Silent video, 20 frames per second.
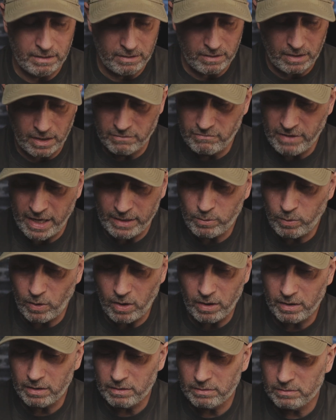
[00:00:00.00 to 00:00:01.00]
I read
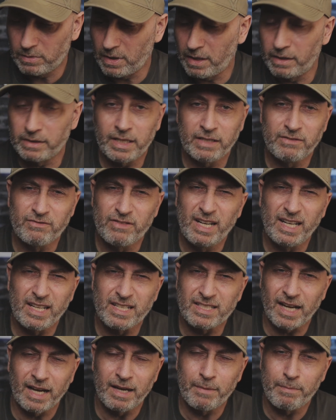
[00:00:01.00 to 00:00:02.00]
it didn't really
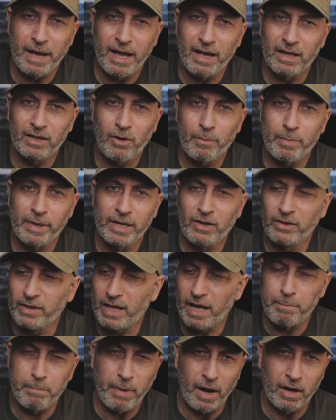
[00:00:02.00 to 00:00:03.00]
say about a lot being on
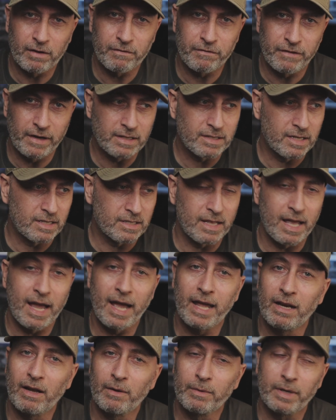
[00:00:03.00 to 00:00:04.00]
there, bug fixes and
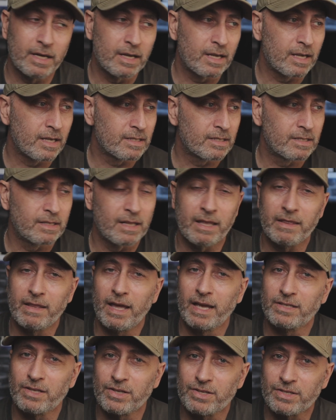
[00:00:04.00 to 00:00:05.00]
that, and I guess that
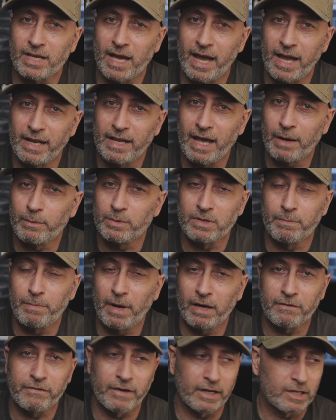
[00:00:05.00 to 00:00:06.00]
they're just saying that was a
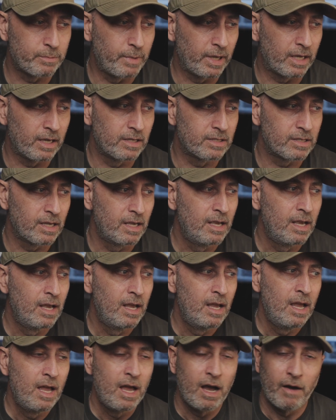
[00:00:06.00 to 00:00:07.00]
bug fix, because
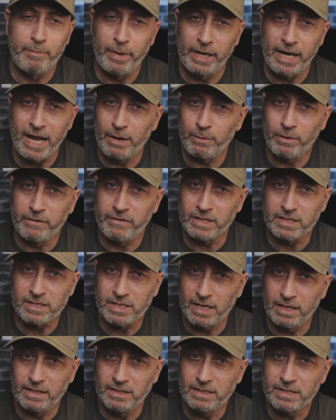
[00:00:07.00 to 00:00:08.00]
I've been out with it
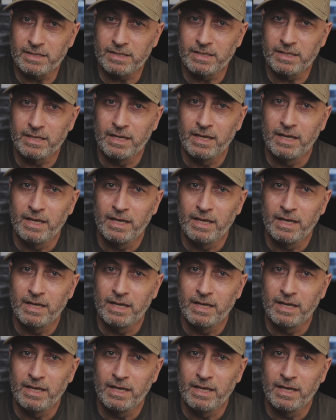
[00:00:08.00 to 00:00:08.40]
since,